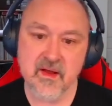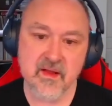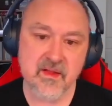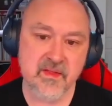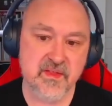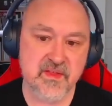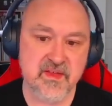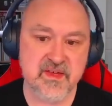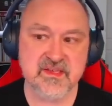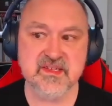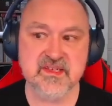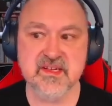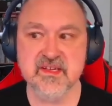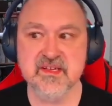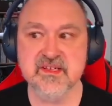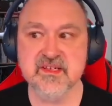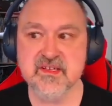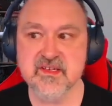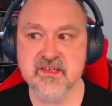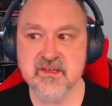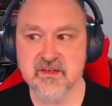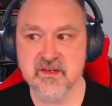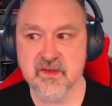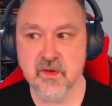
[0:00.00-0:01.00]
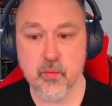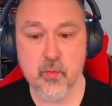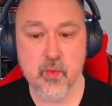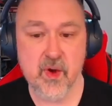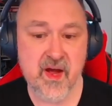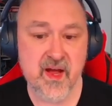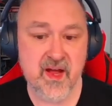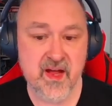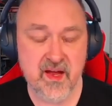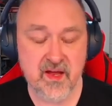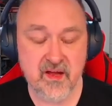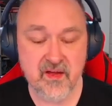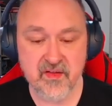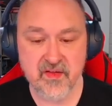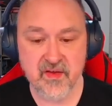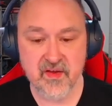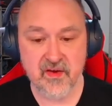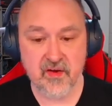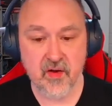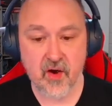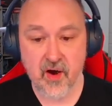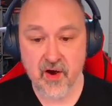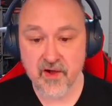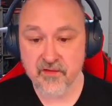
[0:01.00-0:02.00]
This is the way
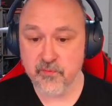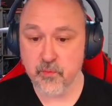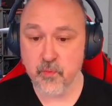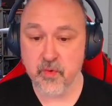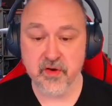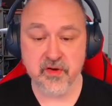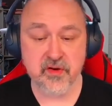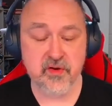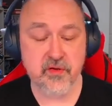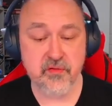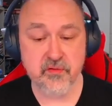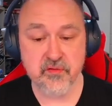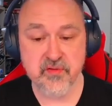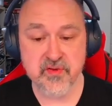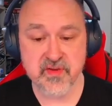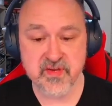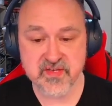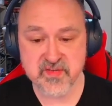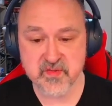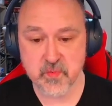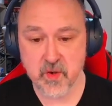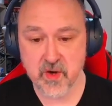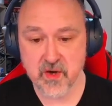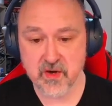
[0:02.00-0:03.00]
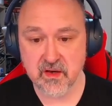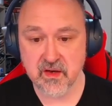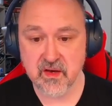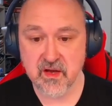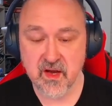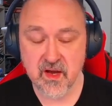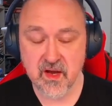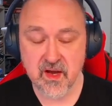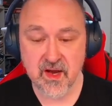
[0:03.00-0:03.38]
that I've worked through this one.